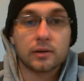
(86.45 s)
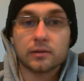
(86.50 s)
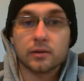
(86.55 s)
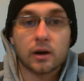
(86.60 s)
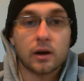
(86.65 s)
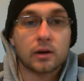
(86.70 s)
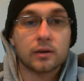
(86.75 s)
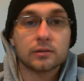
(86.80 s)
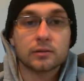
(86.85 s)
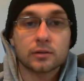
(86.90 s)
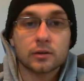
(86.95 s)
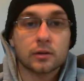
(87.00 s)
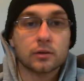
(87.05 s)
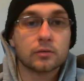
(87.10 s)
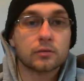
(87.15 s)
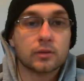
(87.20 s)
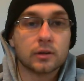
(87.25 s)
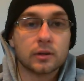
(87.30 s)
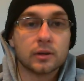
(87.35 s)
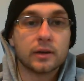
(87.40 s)
also
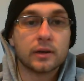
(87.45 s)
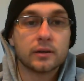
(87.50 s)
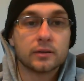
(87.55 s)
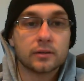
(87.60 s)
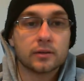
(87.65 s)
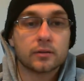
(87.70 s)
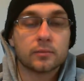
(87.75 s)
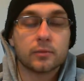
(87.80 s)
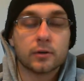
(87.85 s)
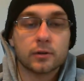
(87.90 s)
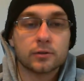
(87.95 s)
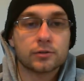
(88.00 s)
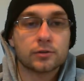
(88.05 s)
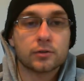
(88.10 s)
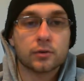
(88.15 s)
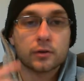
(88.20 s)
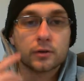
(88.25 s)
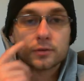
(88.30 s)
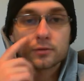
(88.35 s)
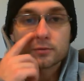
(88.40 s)
the link to the merch
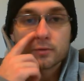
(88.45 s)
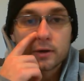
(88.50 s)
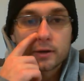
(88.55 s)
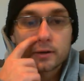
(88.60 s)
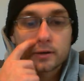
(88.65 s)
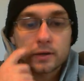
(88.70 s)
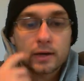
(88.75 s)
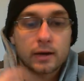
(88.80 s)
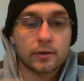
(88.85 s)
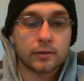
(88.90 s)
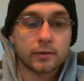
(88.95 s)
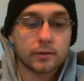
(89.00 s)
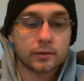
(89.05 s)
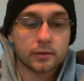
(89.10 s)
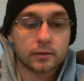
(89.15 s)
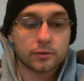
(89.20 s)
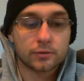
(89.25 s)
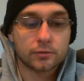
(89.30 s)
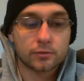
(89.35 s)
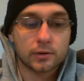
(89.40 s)
store is right down in the
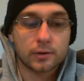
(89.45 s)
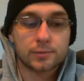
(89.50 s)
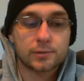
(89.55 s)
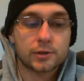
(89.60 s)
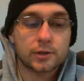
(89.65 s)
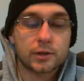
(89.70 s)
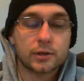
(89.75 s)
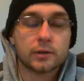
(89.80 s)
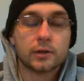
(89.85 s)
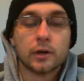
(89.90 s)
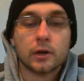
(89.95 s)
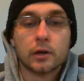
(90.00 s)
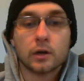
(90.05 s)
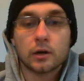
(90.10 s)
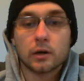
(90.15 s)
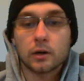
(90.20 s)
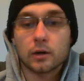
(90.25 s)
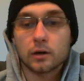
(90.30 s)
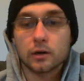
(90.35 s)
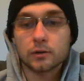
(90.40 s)
description.
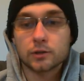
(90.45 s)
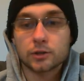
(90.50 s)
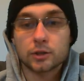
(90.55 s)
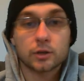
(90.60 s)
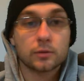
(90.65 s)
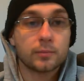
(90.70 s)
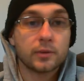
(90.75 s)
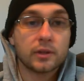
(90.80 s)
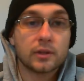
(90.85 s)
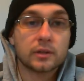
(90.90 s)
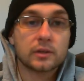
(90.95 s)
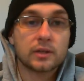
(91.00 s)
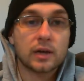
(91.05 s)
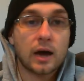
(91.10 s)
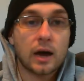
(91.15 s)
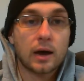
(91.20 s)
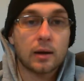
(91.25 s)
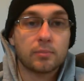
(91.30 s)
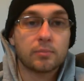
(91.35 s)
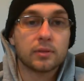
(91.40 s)
Should be the
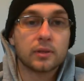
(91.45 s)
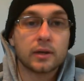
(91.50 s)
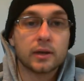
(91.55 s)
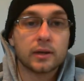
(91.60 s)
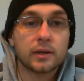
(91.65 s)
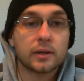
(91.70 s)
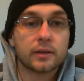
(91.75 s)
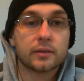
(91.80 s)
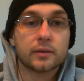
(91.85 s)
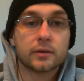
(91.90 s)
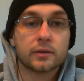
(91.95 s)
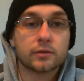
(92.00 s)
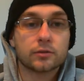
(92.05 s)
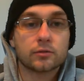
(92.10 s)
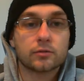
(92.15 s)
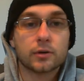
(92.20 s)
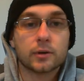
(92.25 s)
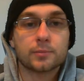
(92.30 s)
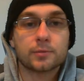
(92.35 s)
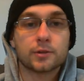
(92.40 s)
top link in the
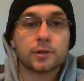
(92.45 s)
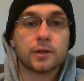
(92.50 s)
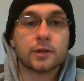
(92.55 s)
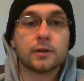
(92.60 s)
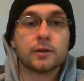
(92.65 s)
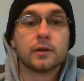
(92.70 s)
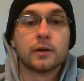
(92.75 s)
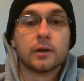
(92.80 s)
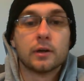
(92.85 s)
description.